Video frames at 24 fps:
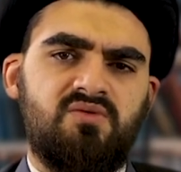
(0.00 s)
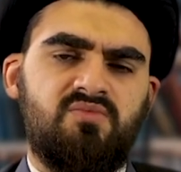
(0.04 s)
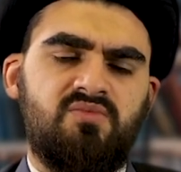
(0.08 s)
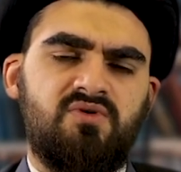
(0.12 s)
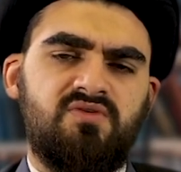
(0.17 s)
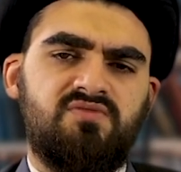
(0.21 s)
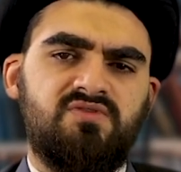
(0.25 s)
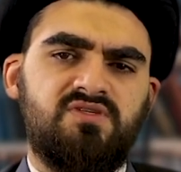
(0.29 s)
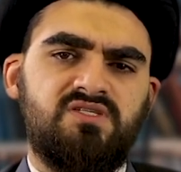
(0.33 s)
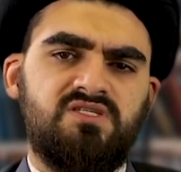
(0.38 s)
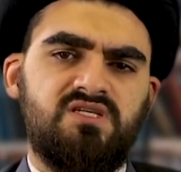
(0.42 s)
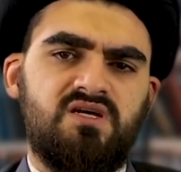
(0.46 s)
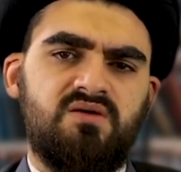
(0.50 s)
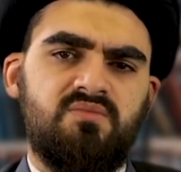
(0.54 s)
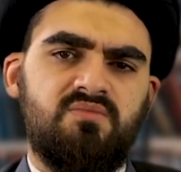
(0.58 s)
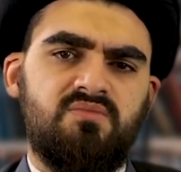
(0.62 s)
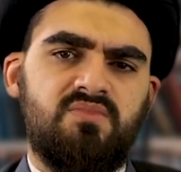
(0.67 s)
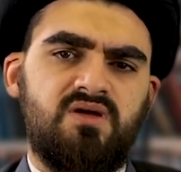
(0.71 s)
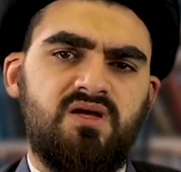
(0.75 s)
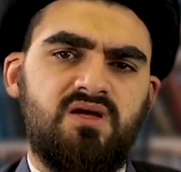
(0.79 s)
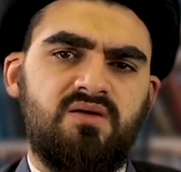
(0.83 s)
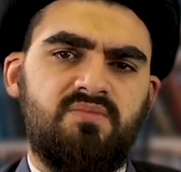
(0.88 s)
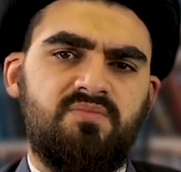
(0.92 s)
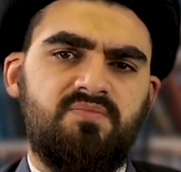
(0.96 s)
with
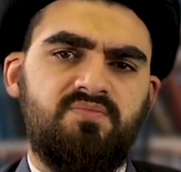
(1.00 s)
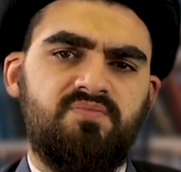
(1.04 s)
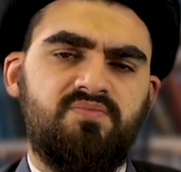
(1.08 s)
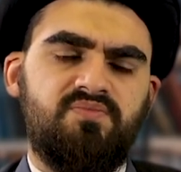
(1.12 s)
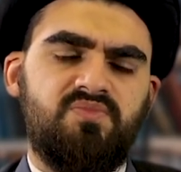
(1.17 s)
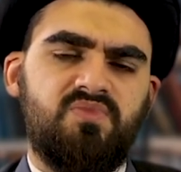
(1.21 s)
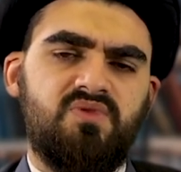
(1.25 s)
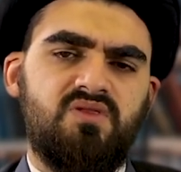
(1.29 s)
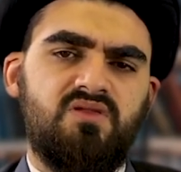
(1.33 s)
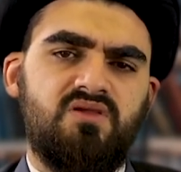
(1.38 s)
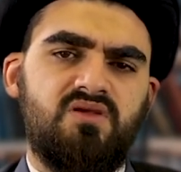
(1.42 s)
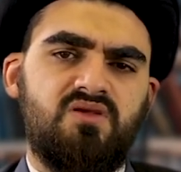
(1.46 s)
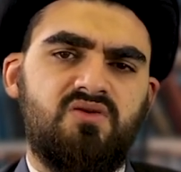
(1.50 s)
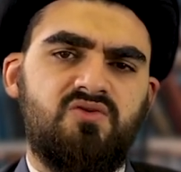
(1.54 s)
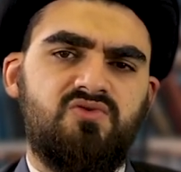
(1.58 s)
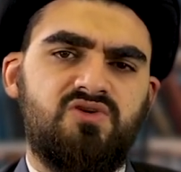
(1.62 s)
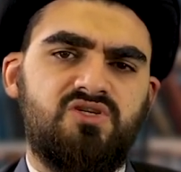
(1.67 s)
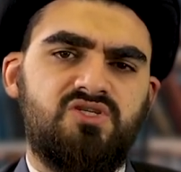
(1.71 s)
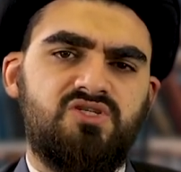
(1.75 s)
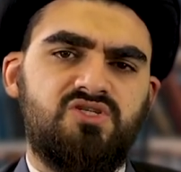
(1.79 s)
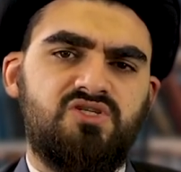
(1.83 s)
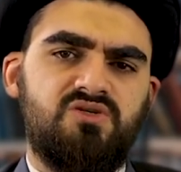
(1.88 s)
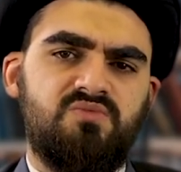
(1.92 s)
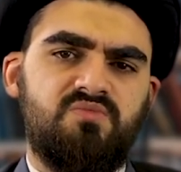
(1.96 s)
some
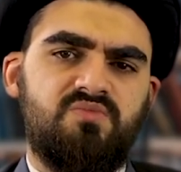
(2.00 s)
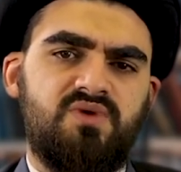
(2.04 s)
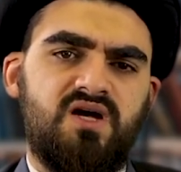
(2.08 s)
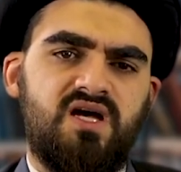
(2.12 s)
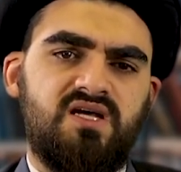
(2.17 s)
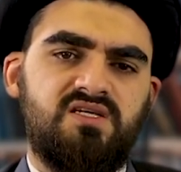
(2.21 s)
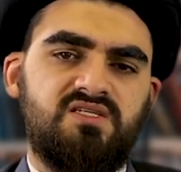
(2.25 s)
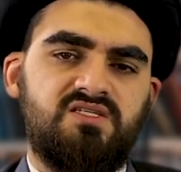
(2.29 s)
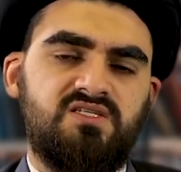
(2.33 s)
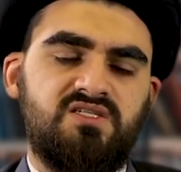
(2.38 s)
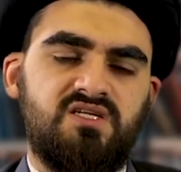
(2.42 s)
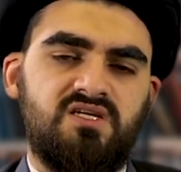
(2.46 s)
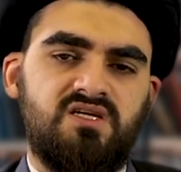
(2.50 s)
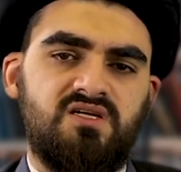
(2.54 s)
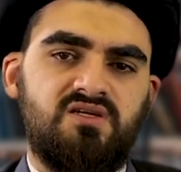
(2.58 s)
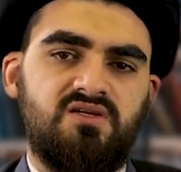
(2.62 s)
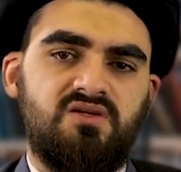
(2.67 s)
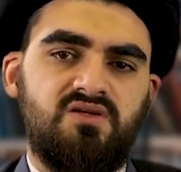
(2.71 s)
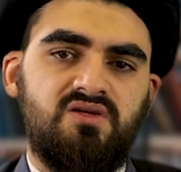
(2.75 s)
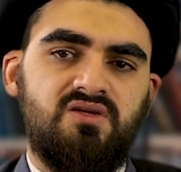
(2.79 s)
Christian pastor